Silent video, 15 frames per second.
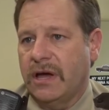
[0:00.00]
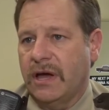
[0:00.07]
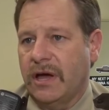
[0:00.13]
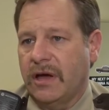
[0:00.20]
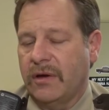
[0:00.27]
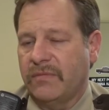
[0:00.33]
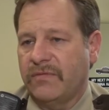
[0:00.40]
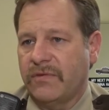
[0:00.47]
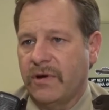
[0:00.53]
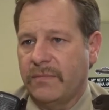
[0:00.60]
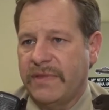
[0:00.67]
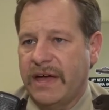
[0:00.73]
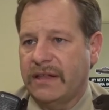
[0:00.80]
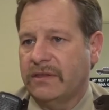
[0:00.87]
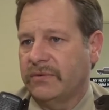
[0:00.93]
Uh,
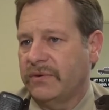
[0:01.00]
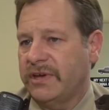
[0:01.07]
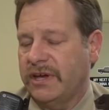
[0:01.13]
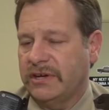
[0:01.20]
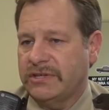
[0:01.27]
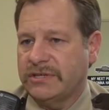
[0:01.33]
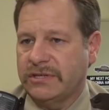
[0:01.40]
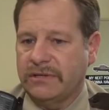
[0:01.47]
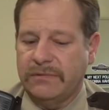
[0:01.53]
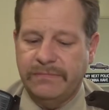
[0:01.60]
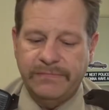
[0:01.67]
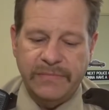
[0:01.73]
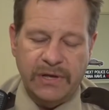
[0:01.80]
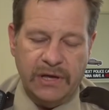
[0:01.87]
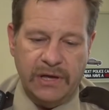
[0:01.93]
from that location,
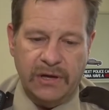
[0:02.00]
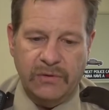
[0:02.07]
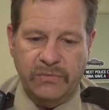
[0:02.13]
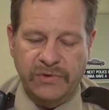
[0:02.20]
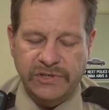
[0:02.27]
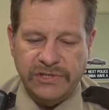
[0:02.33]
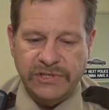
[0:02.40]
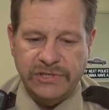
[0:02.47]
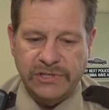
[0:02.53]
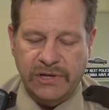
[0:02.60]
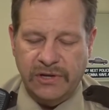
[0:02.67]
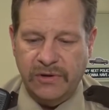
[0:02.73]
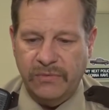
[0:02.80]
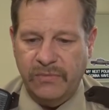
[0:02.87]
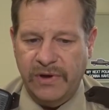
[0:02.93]
uh, which
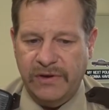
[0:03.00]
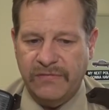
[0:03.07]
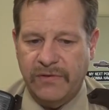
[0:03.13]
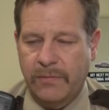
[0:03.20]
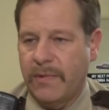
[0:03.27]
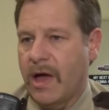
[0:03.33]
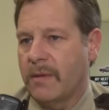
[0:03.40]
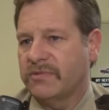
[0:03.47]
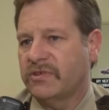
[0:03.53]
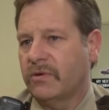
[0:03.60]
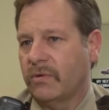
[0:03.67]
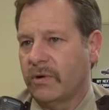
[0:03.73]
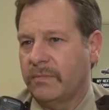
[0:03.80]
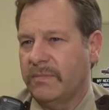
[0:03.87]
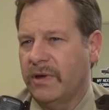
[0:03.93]
uh, went from Alps
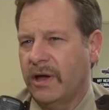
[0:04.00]
Court